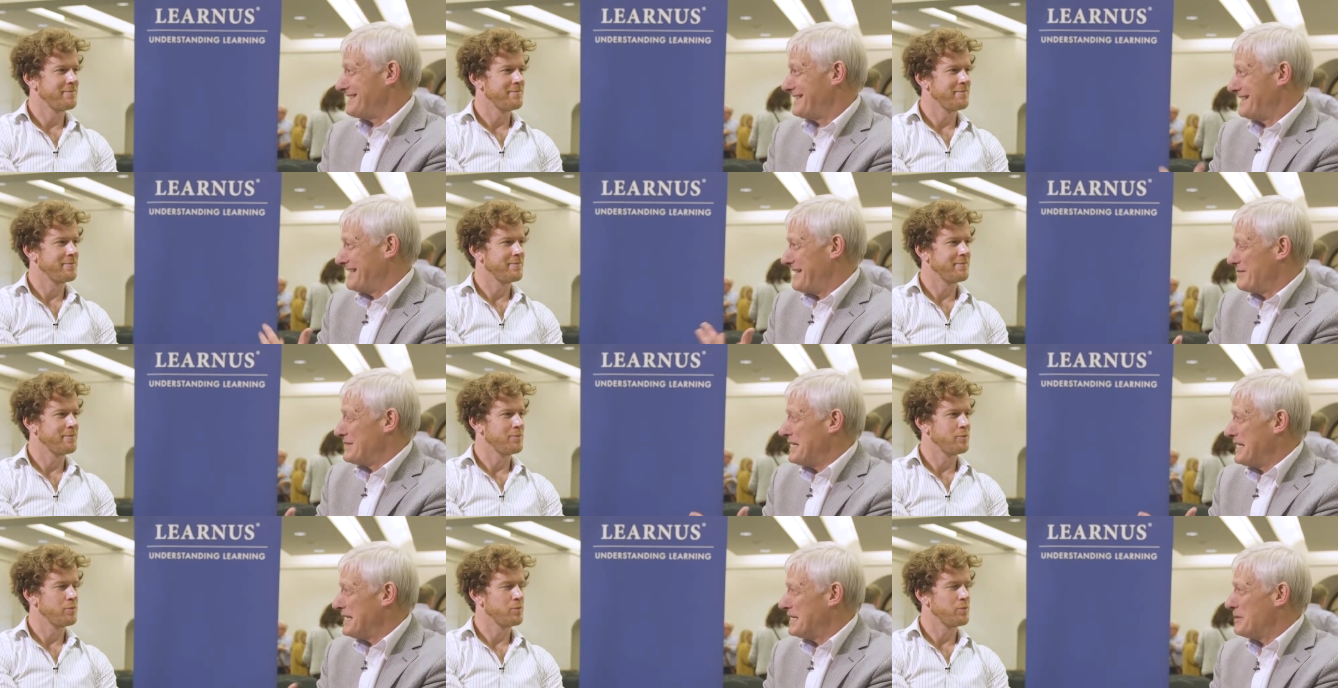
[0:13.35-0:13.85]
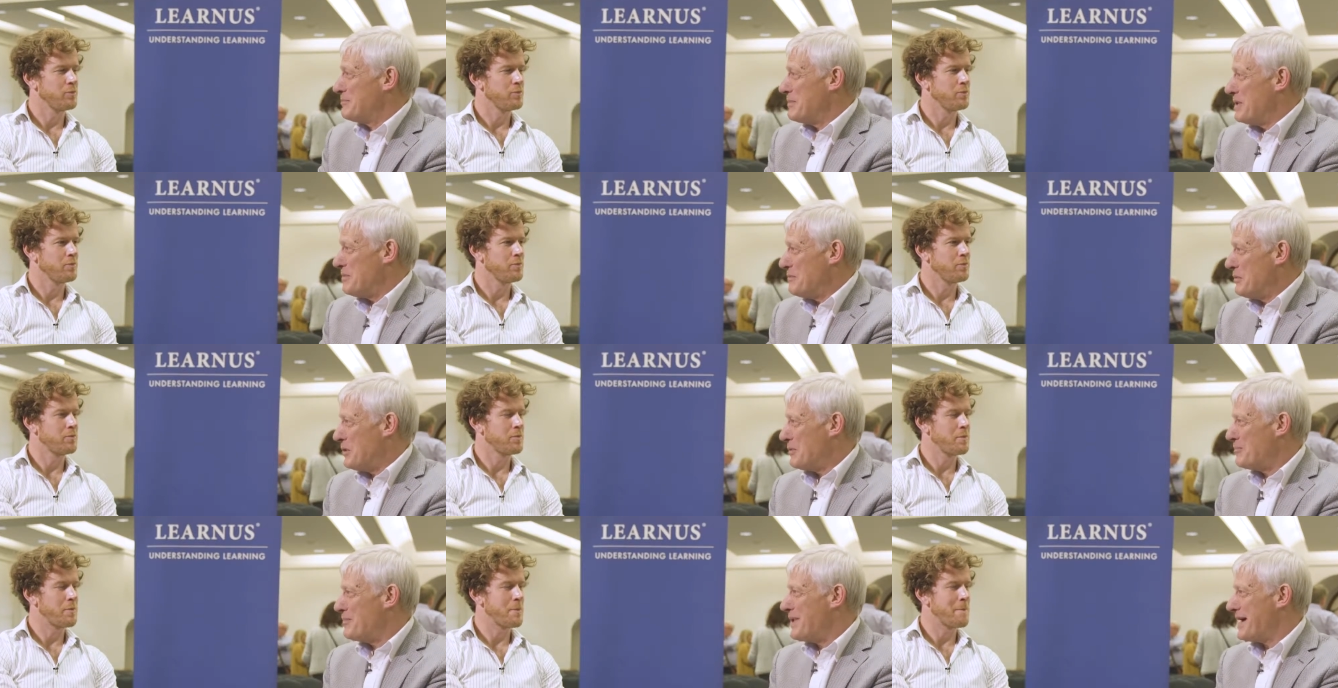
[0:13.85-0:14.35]
Speaker 1: give us a little bit
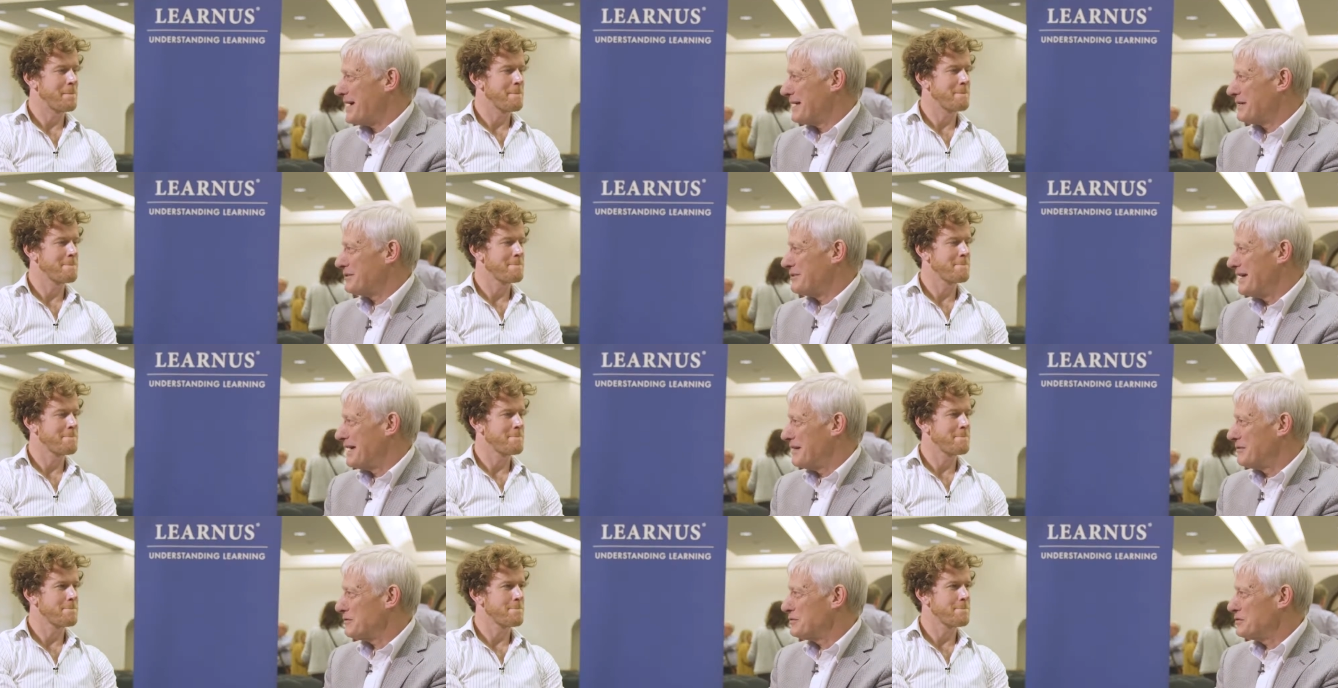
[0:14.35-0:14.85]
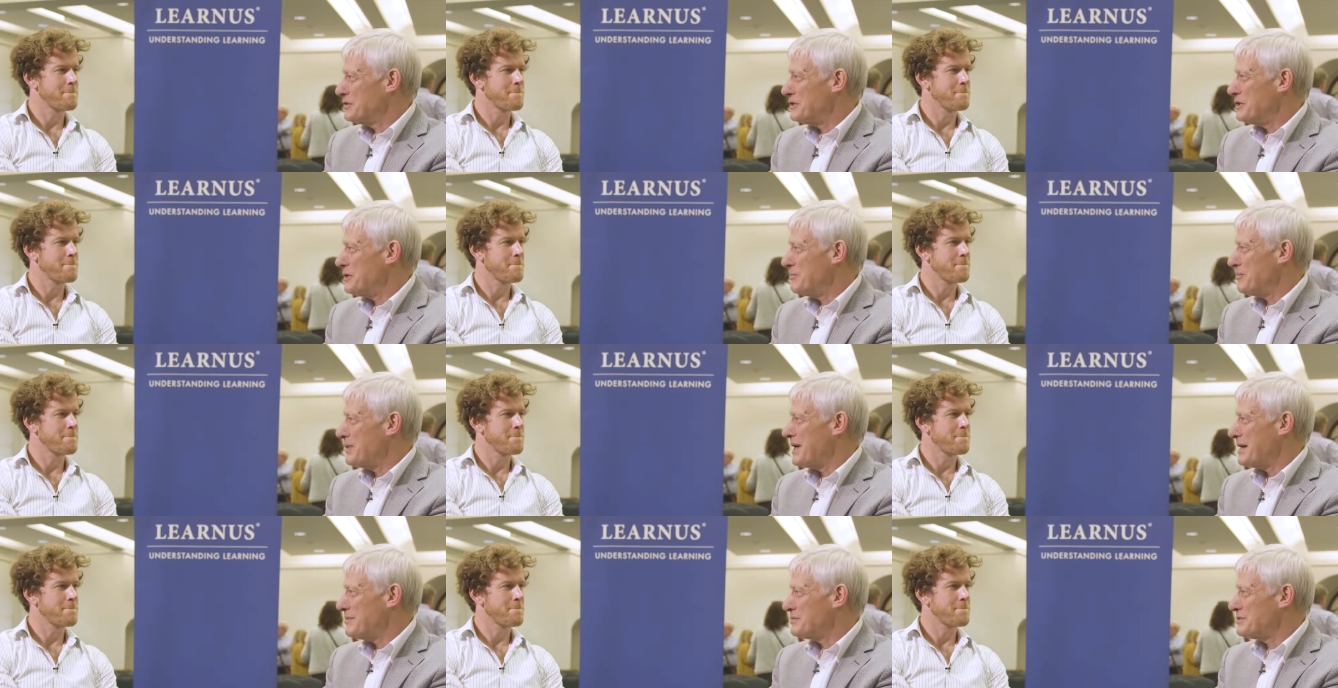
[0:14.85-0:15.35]
more background, could you
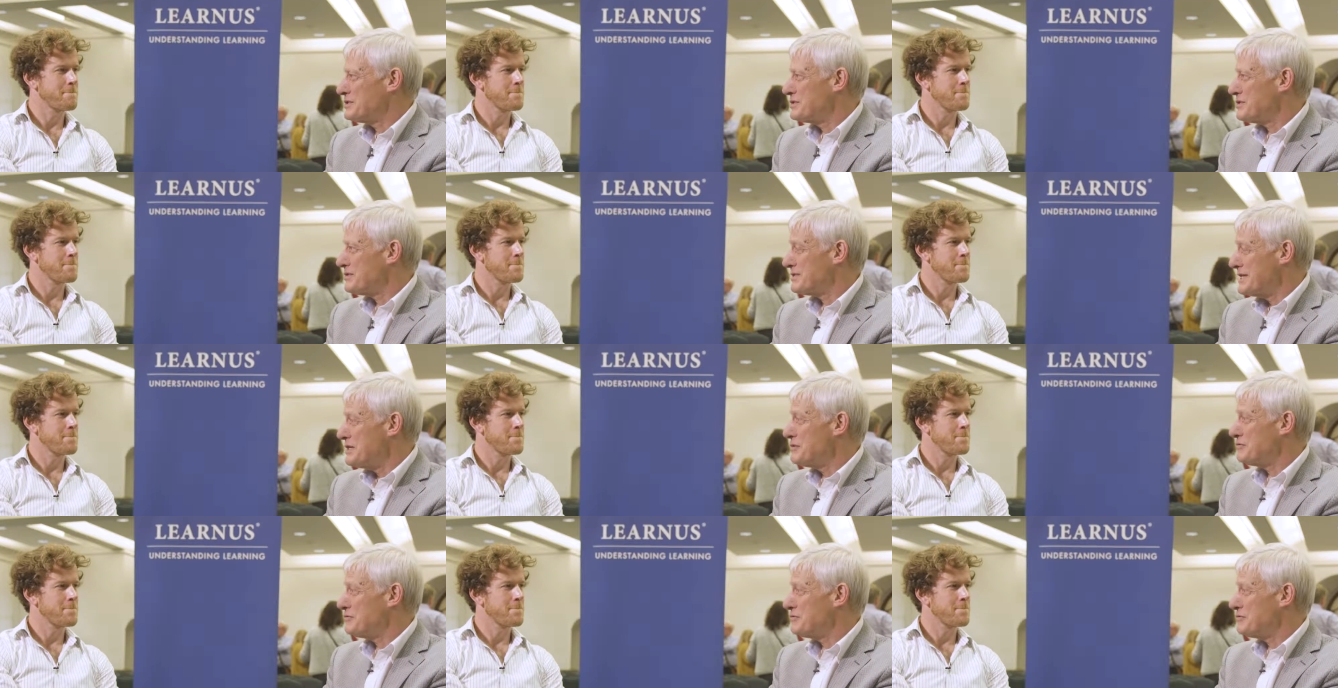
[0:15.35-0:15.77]
perhaps just